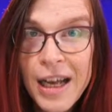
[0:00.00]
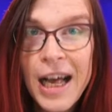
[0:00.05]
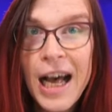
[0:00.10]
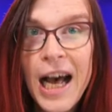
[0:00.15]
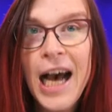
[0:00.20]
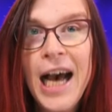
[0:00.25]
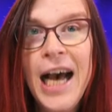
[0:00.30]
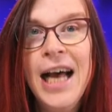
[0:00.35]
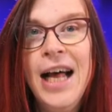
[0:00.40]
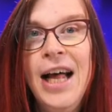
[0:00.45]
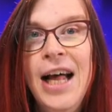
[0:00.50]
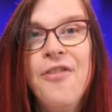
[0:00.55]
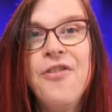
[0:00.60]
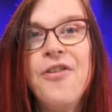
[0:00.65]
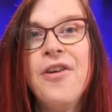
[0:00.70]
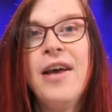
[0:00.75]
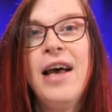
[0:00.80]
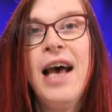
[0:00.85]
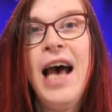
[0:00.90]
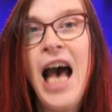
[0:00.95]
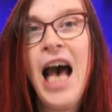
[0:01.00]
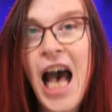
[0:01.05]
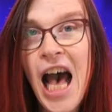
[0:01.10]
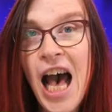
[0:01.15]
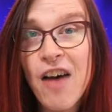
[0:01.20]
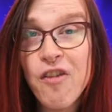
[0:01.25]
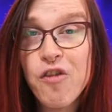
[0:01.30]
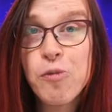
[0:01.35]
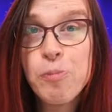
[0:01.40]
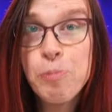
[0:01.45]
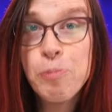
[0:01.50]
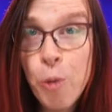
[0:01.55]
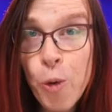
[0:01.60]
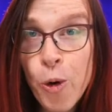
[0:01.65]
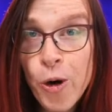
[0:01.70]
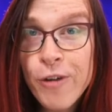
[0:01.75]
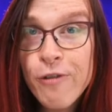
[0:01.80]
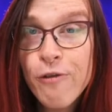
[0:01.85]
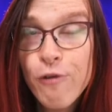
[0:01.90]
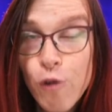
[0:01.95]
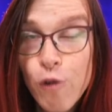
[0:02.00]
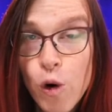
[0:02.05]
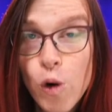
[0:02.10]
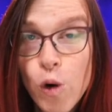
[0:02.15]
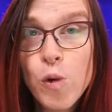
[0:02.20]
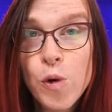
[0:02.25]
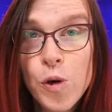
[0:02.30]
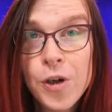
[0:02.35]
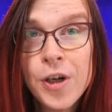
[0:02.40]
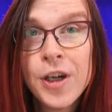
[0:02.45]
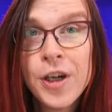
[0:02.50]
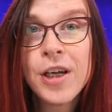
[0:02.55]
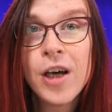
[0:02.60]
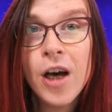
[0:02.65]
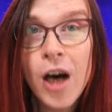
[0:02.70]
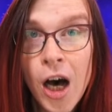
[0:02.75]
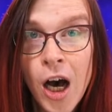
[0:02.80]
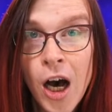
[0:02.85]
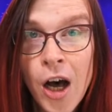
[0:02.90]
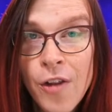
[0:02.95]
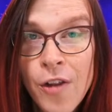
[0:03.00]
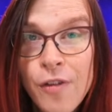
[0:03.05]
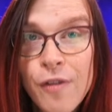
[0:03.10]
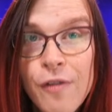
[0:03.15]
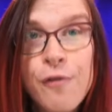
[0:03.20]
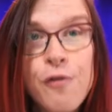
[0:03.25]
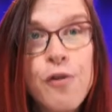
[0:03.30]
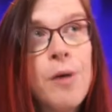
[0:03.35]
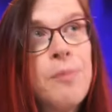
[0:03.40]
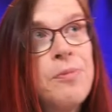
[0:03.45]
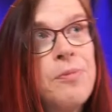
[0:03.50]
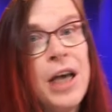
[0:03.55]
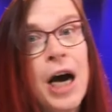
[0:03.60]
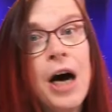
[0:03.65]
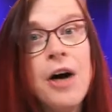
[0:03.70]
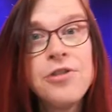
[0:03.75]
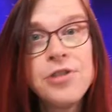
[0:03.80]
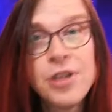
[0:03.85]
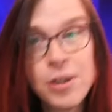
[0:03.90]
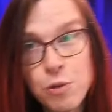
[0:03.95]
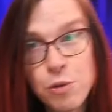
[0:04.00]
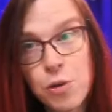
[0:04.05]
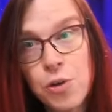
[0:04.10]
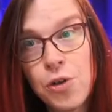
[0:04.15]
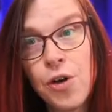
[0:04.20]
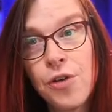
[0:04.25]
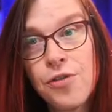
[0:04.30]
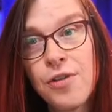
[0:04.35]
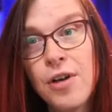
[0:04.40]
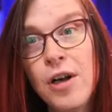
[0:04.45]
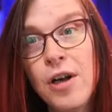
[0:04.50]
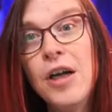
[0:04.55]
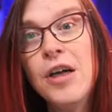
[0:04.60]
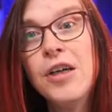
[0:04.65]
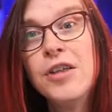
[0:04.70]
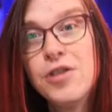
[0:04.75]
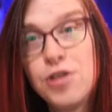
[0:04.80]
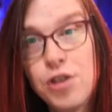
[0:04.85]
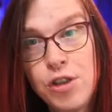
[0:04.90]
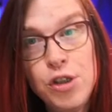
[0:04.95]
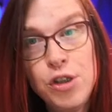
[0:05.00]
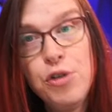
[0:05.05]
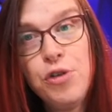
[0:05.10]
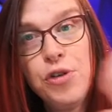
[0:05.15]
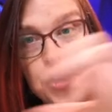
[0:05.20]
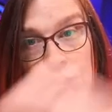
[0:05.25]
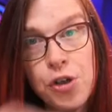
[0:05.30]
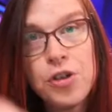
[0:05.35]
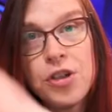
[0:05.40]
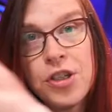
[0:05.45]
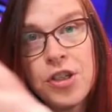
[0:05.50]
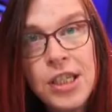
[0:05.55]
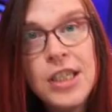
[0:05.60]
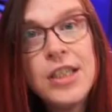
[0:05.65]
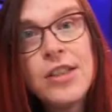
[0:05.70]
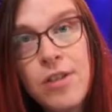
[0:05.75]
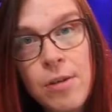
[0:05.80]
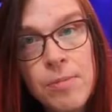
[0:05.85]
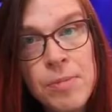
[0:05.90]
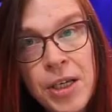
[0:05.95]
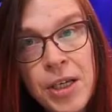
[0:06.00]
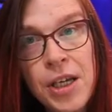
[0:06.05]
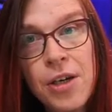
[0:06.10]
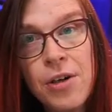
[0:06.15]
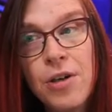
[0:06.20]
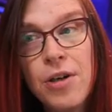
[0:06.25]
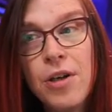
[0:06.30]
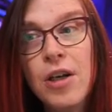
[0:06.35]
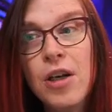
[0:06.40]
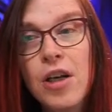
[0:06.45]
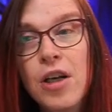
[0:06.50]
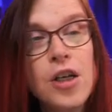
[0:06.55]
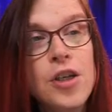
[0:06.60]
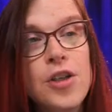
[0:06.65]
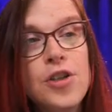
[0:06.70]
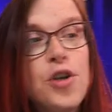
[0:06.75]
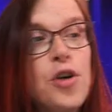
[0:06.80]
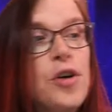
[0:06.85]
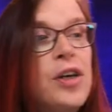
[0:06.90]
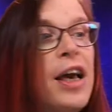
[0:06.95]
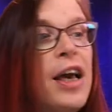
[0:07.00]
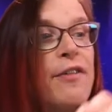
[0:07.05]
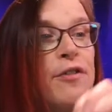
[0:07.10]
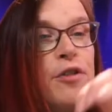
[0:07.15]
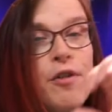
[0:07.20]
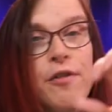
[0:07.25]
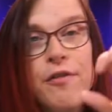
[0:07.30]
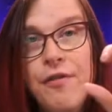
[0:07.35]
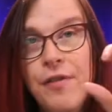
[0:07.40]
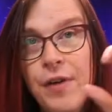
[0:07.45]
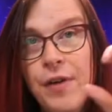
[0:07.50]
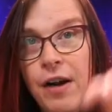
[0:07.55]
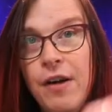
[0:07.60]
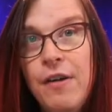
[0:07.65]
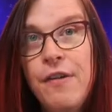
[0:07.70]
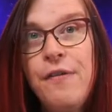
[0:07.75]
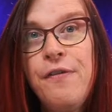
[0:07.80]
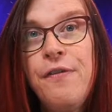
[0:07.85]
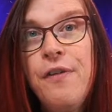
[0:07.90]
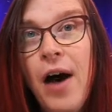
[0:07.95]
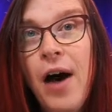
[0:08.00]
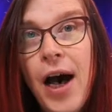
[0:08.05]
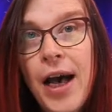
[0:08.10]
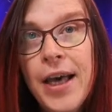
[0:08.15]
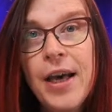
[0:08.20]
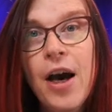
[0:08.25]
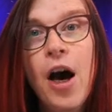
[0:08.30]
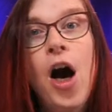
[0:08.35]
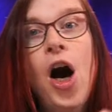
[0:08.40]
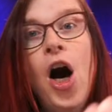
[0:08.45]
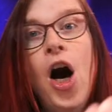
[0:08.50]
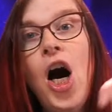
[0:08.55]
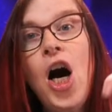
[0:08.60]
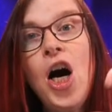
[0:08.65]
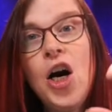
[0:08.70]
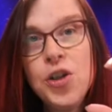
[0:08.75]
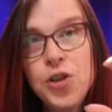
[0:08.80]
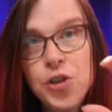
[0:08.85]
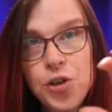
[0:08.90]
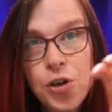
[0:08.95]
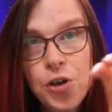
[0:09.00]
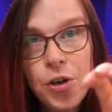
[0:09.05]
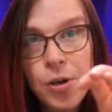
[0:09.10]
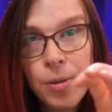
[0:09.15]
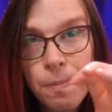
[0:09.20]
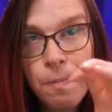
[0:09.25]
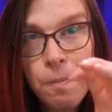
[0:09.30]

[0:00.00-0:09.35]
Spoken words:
and have port forwarding on from the outside world to your system here. So you have to verify on your